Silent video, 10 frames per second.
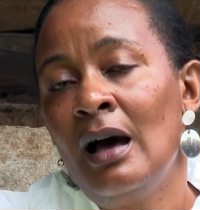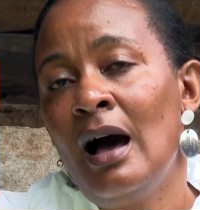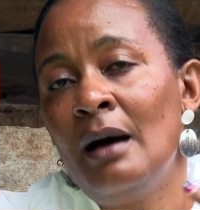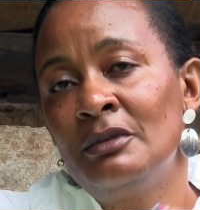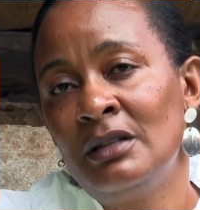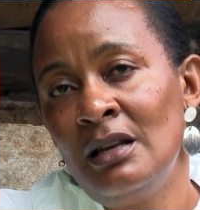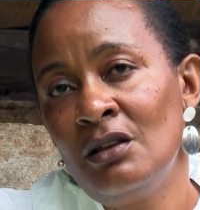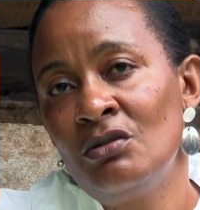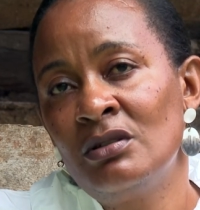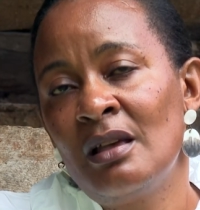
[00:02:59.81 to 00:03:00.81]
I'm telling
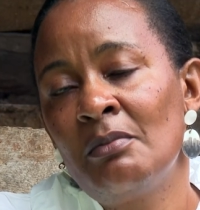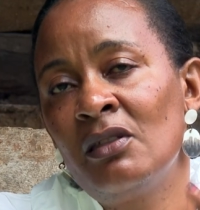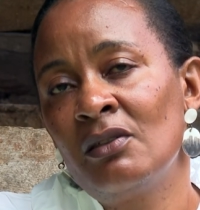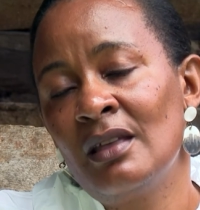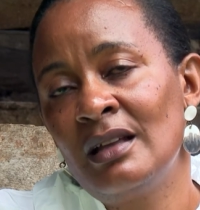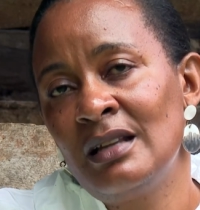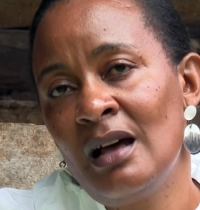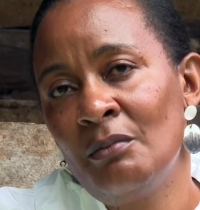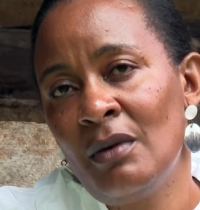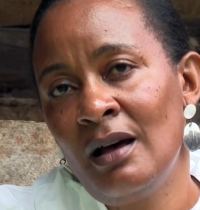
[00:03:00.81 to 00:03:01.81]
you something that
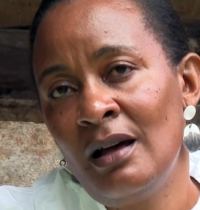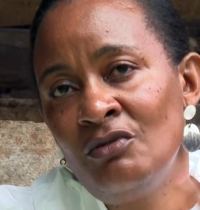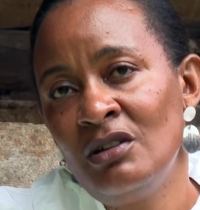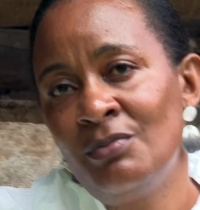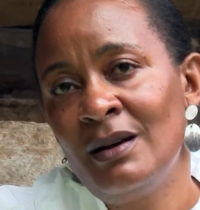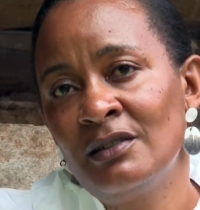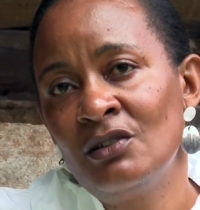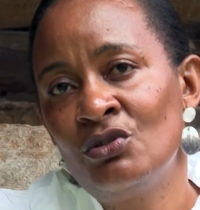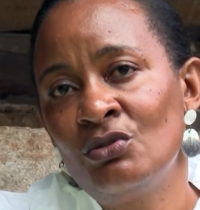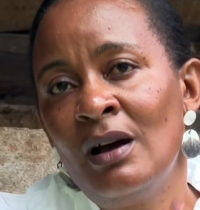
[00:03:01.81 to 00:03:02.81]
I'm 100%
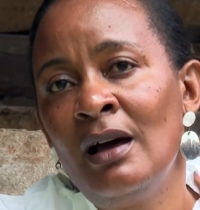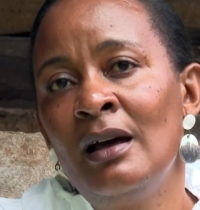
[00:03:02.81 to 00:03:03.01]
sure